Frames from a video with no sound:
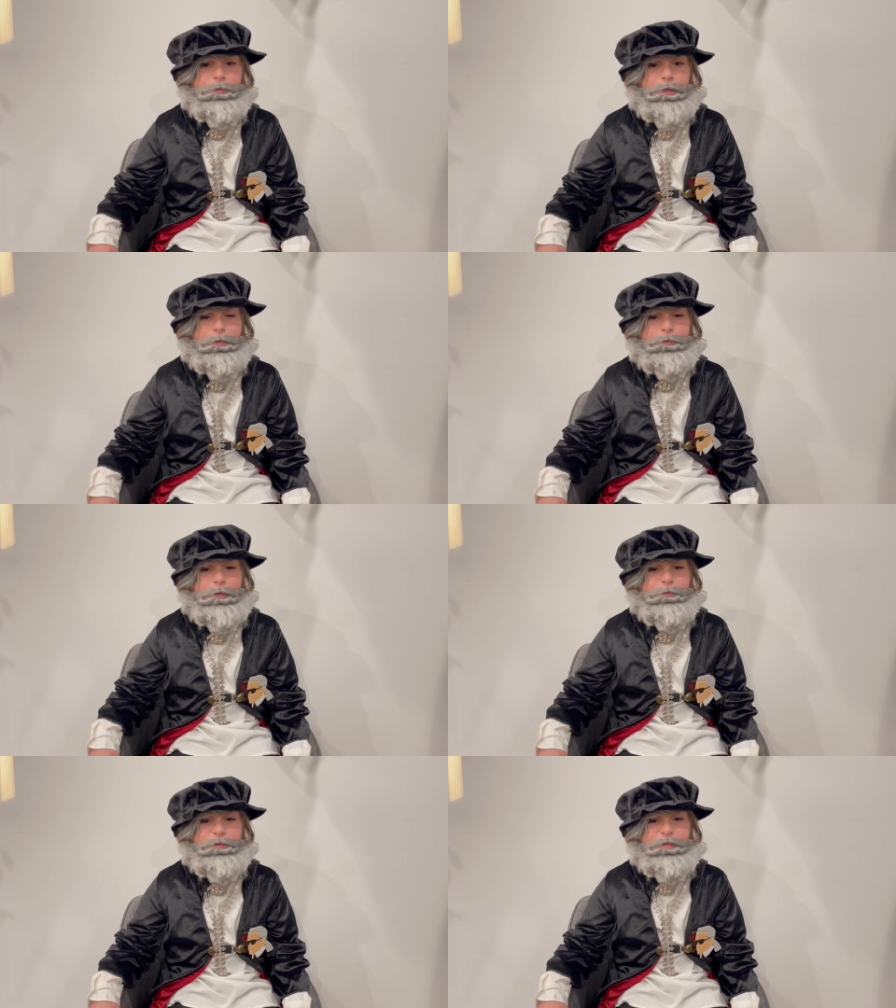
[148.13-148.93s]
I
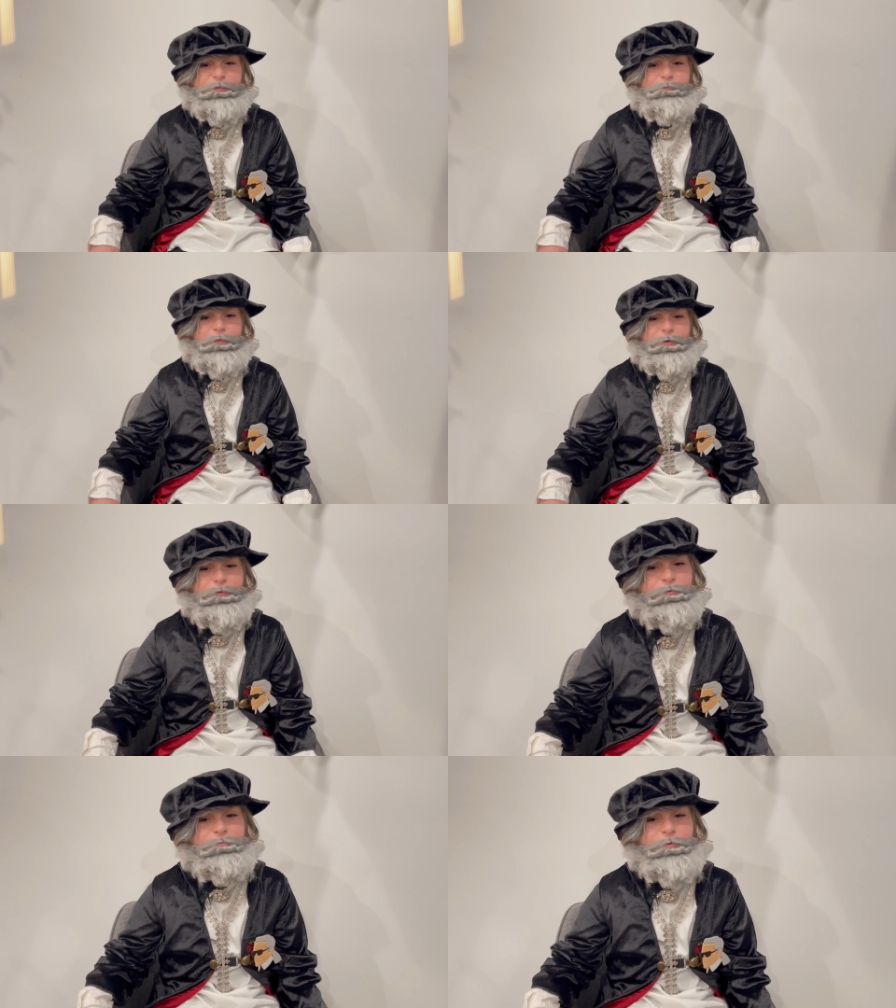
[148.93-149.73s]
landed in
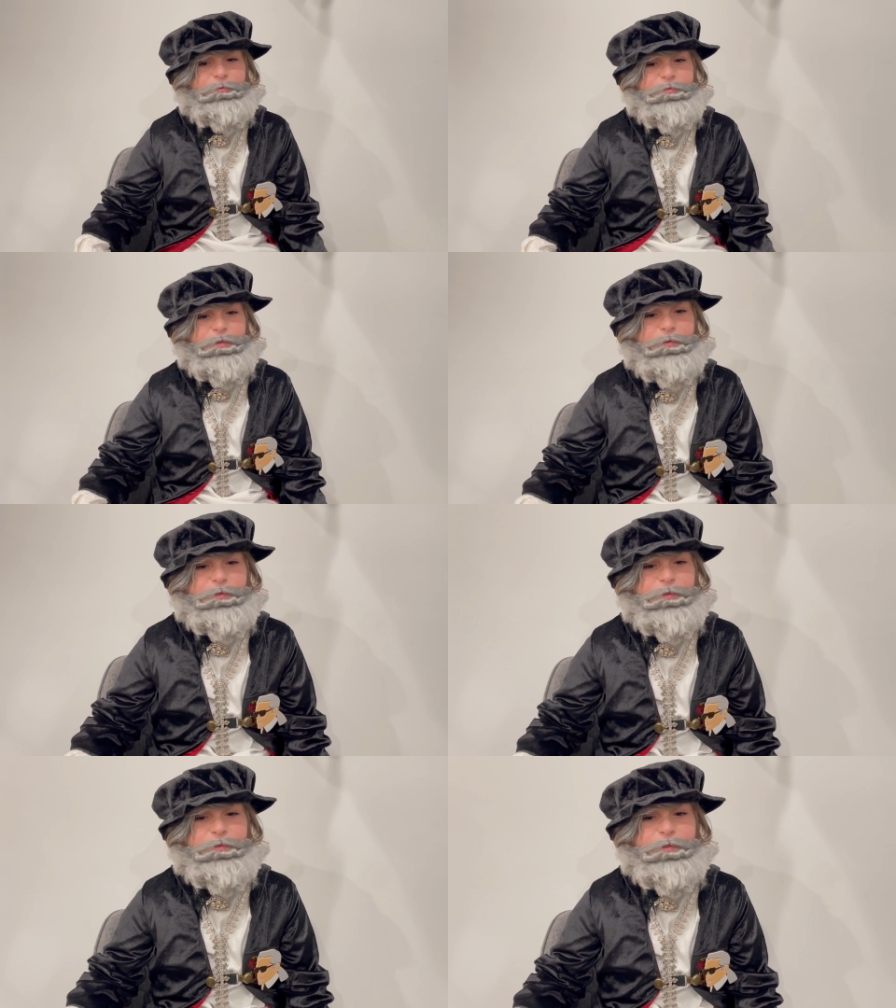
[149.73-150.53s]
Veracruz in the
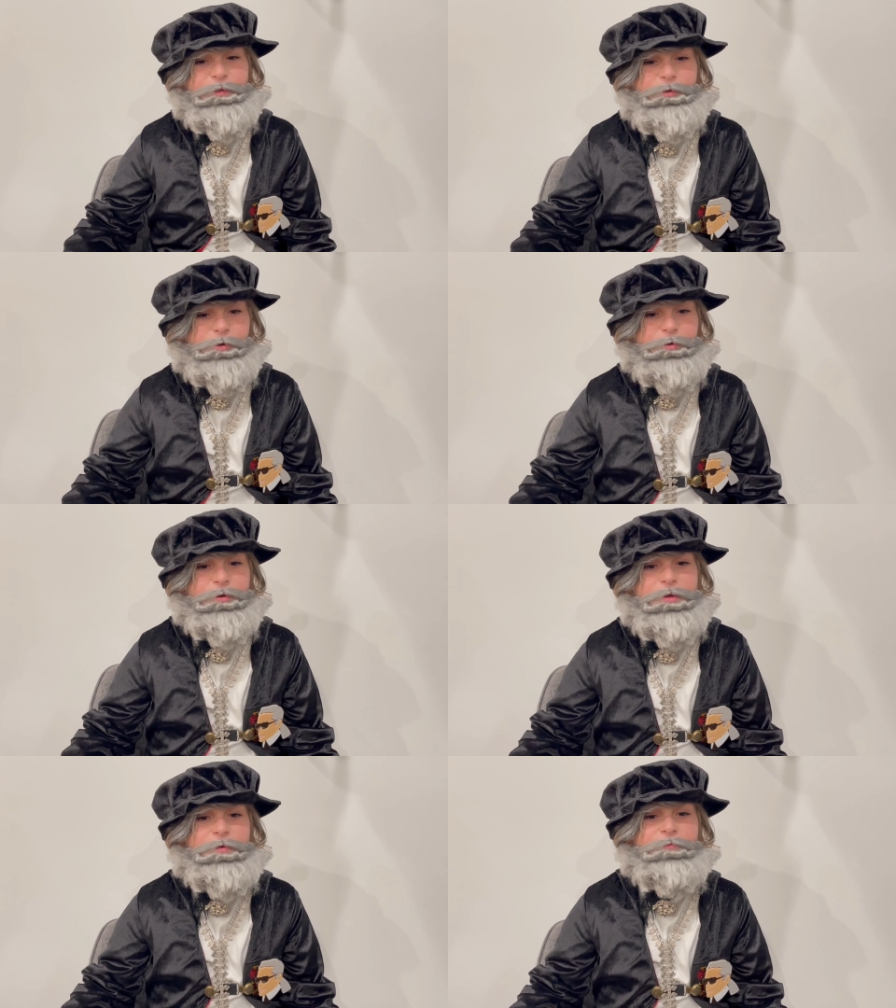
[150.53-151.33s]
year
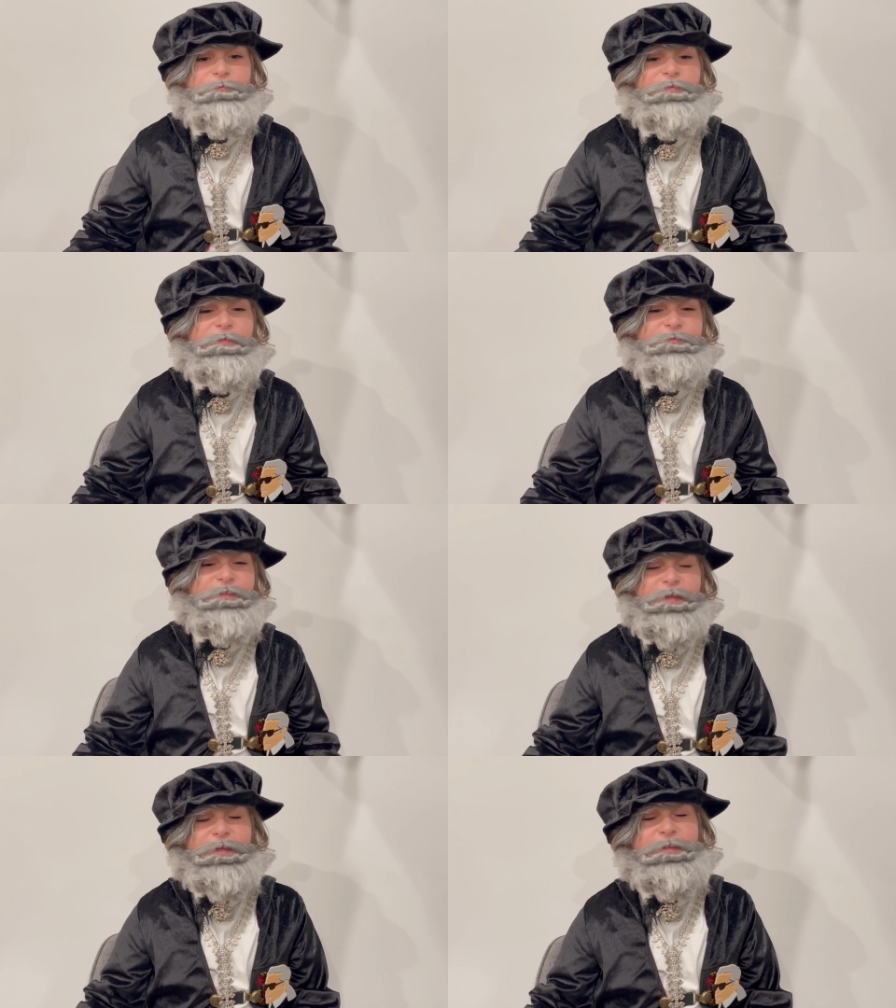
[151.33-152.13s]

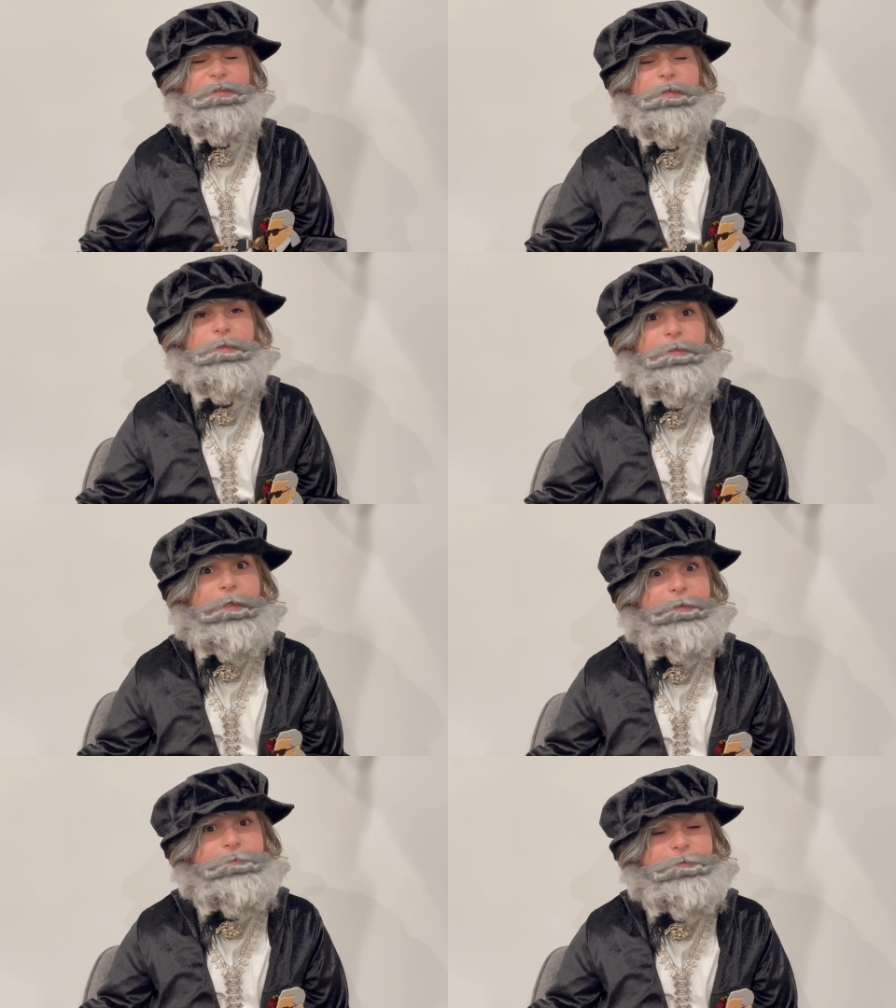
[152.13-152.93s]

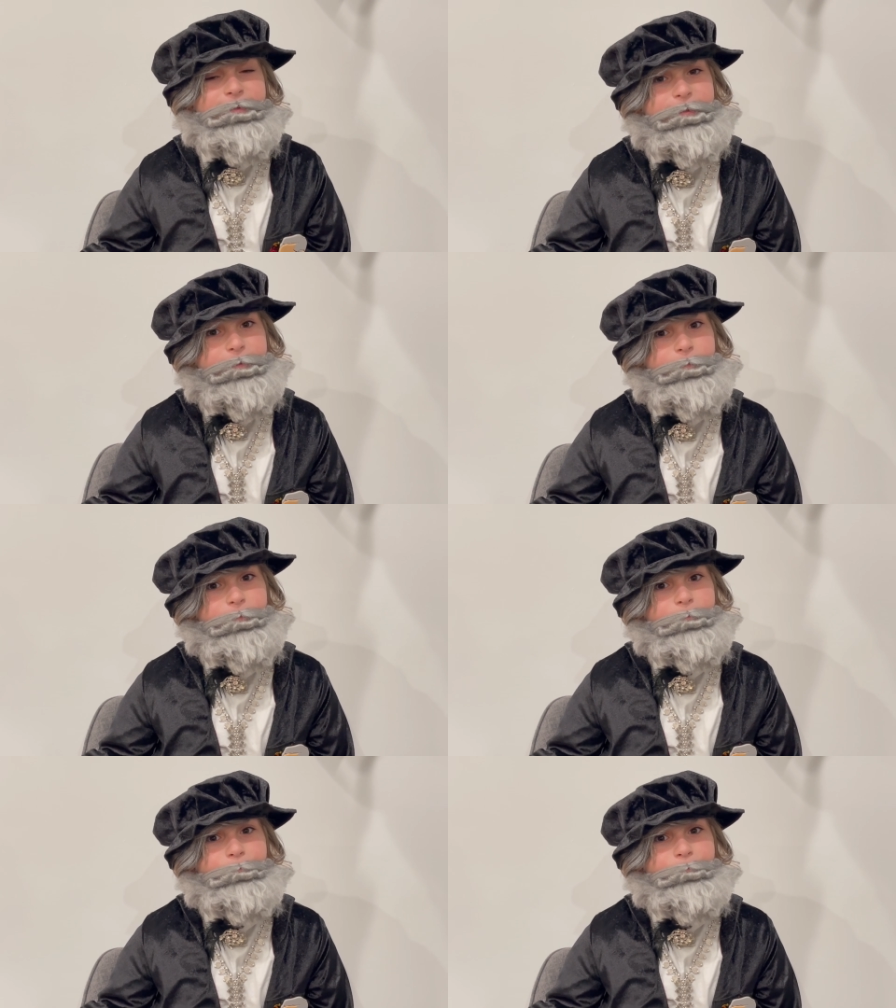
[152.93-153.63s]
1519.